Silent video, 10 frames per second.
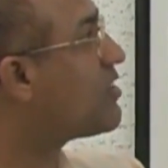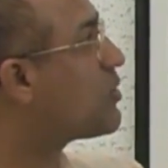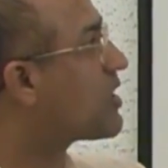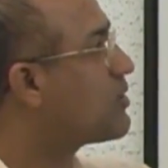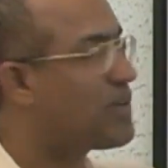has
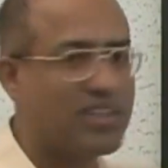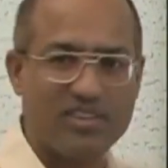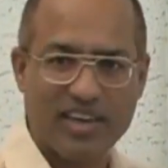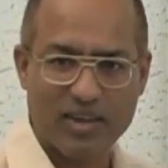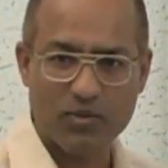to activate the
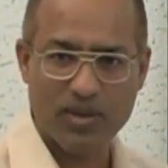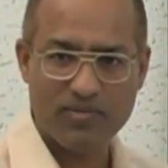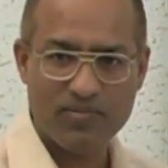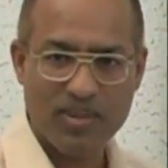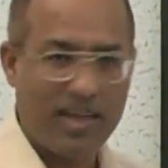second one.
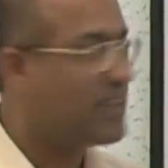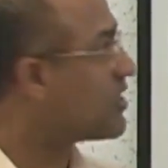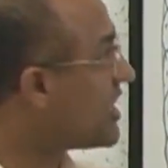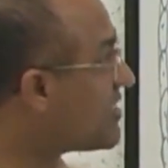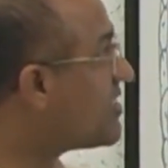
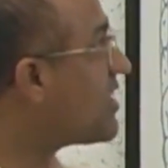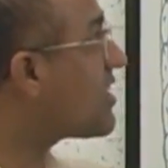Chances